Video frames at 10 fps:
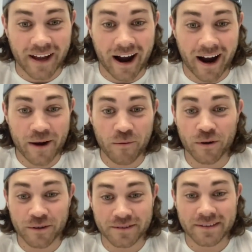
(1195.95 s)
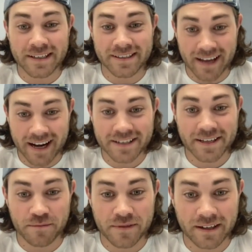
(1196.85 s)
I wondered the exact
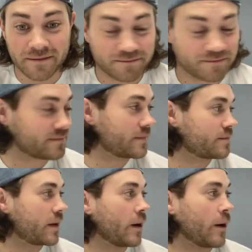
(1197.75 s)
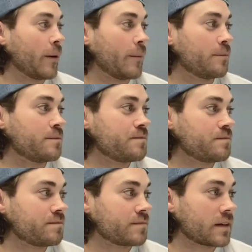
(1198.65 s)
same thing.
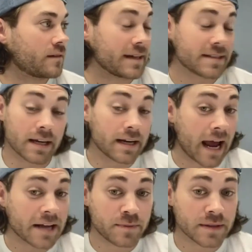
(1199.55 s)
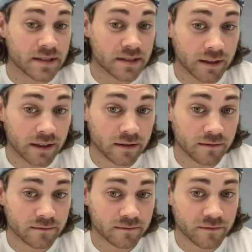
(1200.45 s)
Like I said, it has been studied
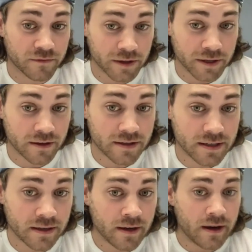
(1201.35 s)
for years.